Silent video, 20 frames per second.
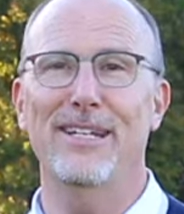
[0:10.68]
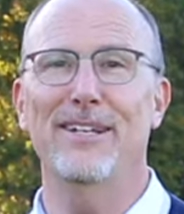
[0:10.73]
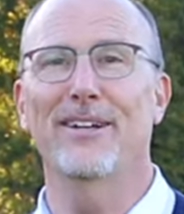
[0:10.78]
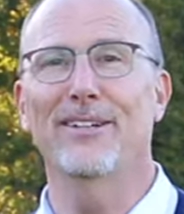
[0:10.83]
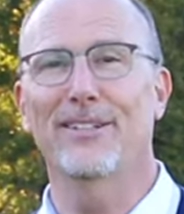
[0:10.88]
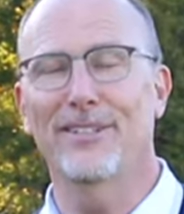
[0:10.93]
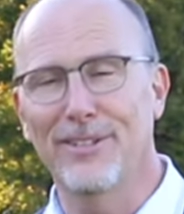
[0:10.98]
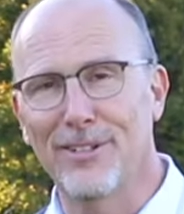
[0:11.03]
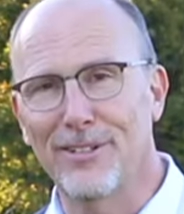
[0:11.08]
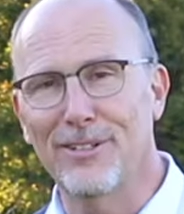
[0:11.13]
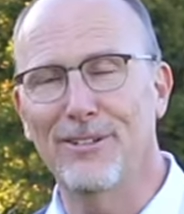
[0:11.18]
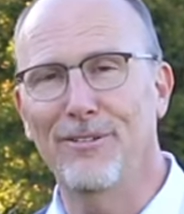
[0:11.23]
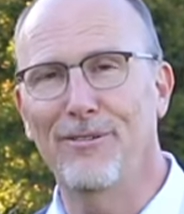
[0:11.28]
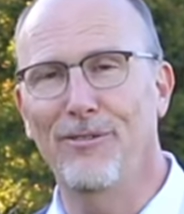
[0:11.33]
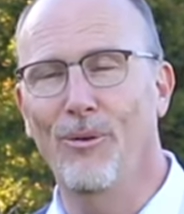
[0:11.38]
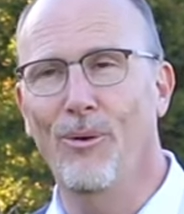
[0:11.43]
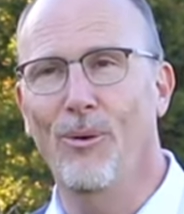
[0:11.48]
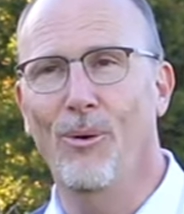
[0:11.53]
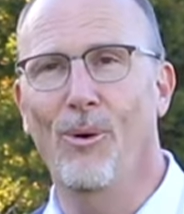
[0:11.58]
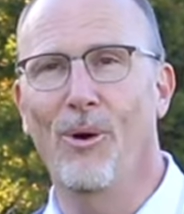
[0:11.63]

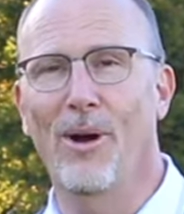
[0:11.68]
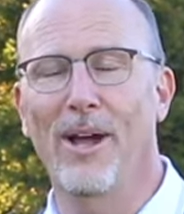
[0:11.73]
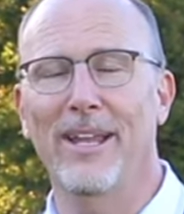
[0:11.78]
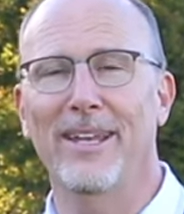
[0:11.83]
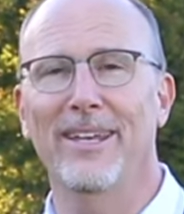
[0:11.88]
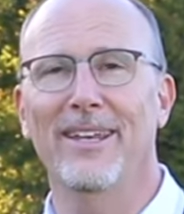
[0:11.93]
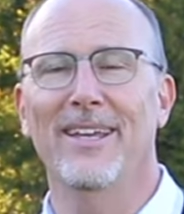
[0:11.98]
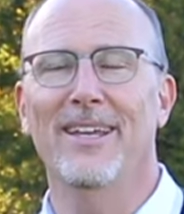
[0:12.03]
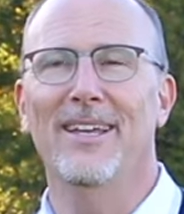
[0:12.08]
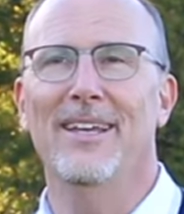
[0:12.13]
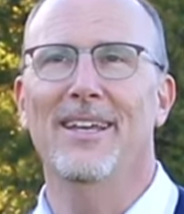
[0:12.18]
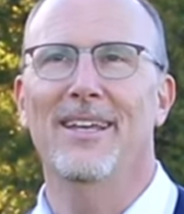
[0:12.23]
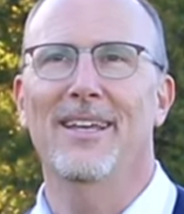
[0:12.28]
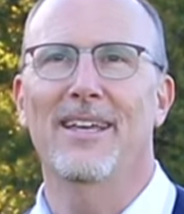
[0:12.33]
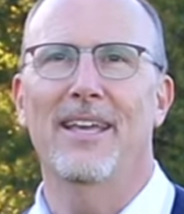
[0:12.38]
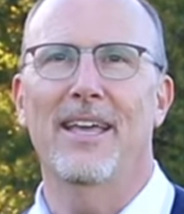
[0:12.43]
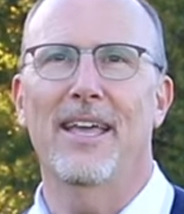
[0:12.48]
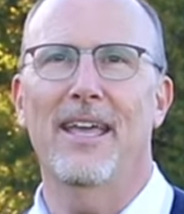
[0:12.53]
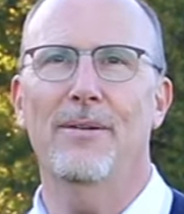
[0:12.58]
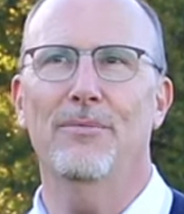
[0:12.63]
1994 and
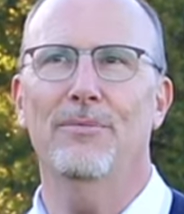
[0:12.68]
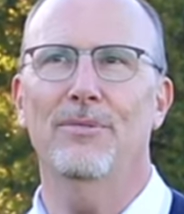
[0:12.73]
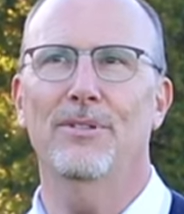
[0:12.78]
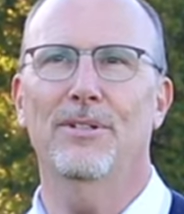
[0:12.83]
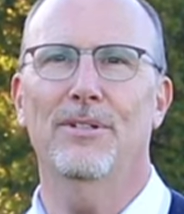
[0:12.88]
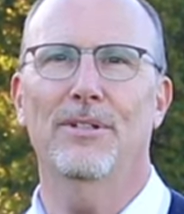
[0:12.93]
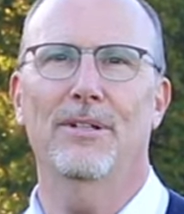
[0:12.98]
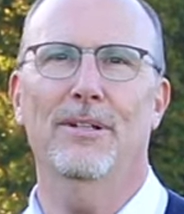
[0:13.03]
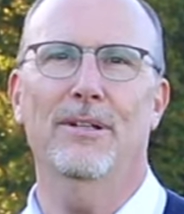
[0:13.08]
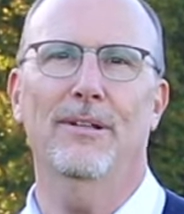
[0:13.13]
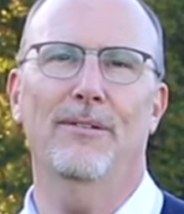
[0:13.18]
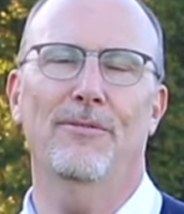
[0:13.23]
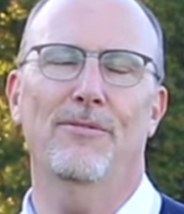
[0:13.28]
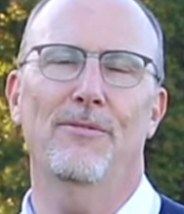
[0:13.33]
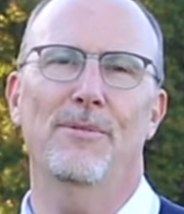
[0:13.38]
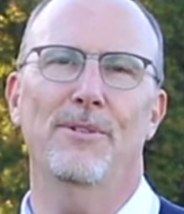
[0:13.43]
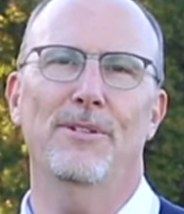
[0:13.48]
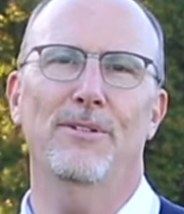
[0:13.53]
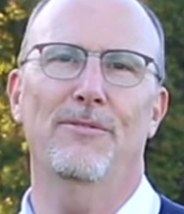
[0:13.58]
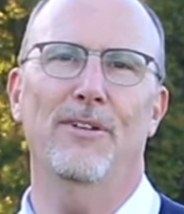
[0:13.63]
it was
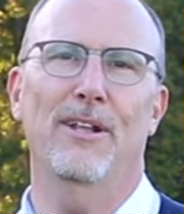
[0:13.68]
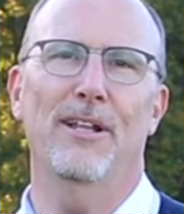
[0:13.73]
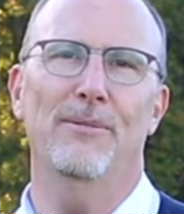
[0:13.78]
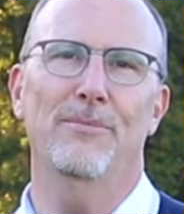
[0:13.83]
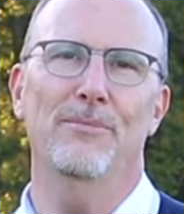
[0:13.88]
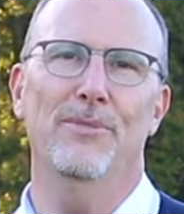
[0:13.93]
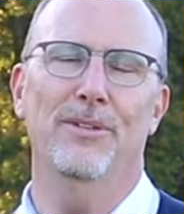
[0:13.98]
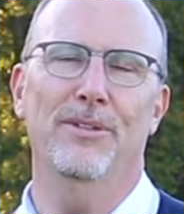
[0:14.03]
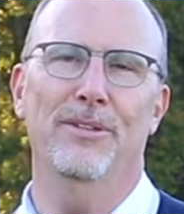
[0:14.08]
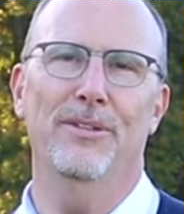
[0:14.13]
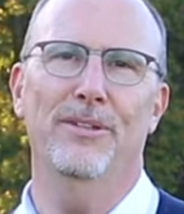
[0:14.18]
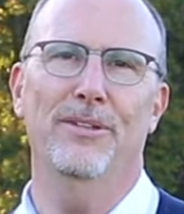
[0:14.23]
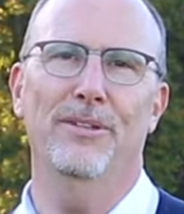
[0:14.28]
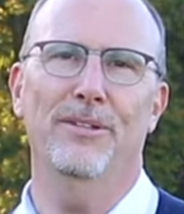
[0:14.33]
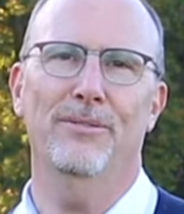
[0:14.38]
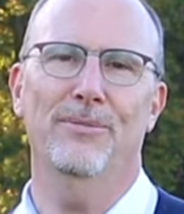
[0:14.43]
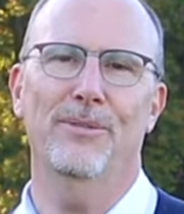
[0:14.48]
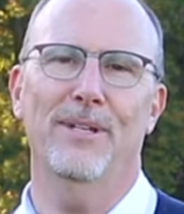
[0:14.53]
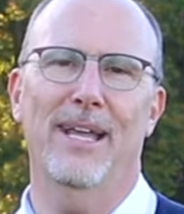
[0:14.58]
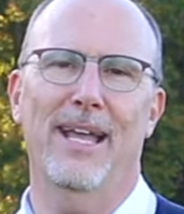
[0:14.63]
from a development
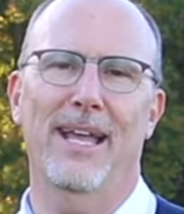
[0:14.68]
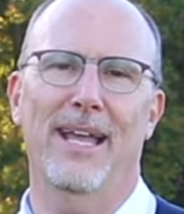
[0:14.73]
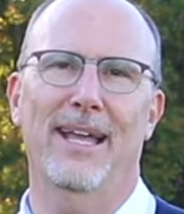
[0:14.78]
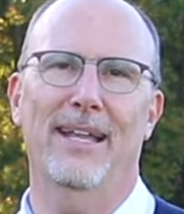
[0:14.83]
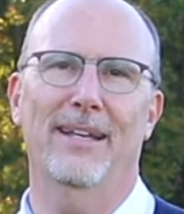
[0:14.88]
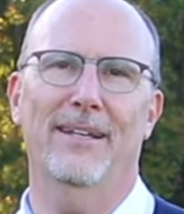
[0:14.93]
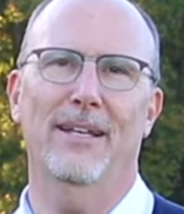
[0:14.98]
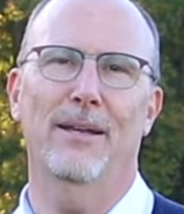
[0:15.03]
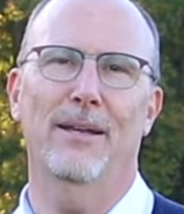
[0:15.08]
that we had